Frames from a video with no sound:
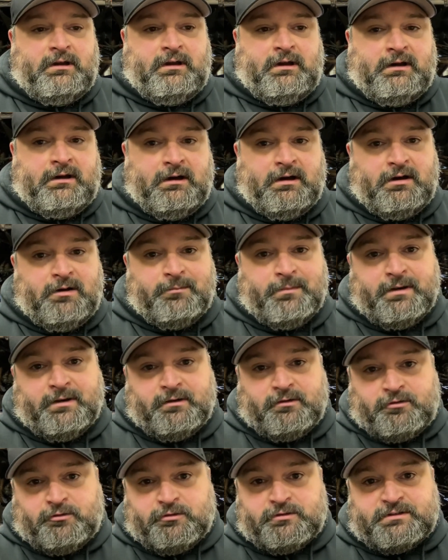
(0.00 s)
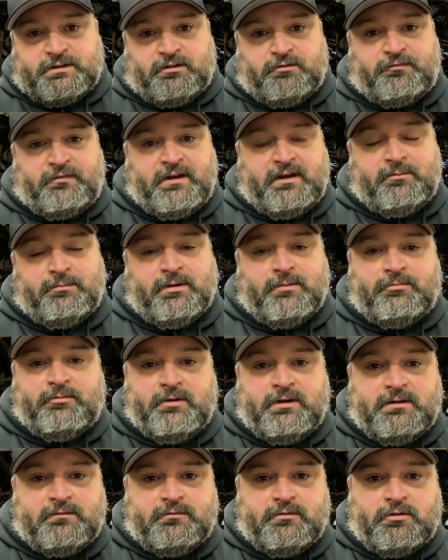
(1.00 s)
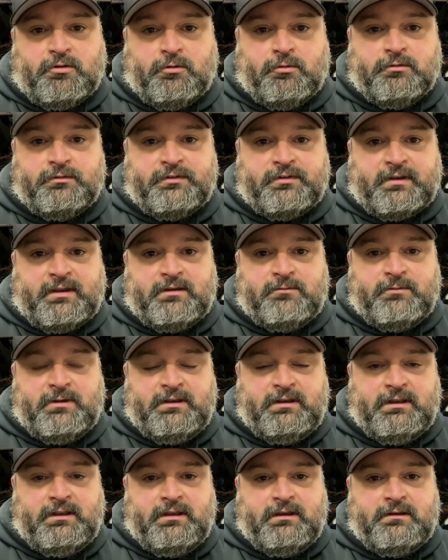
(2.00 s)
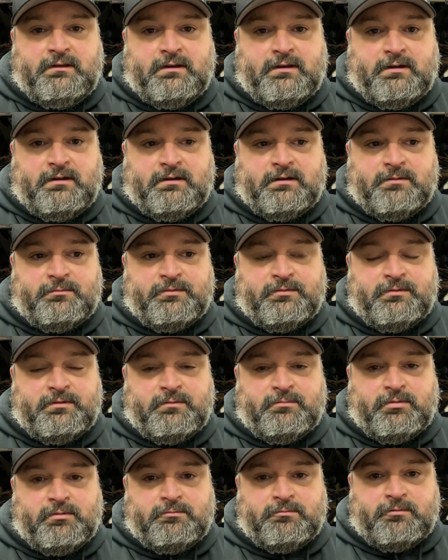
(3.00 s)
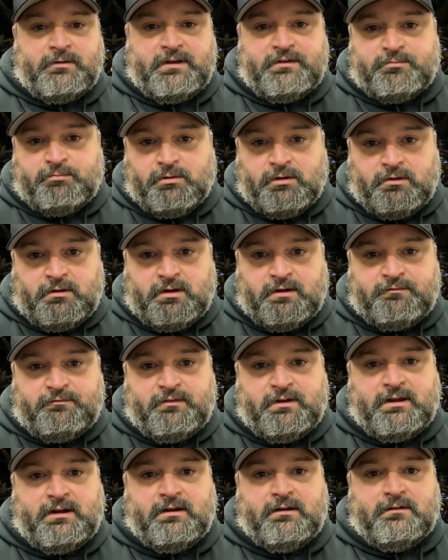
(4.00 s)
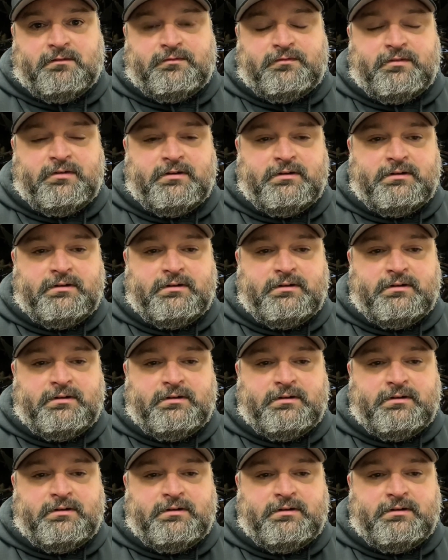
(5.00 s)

And then of course I'll fab up whatever cold side we need. Comes with their race blow off valve.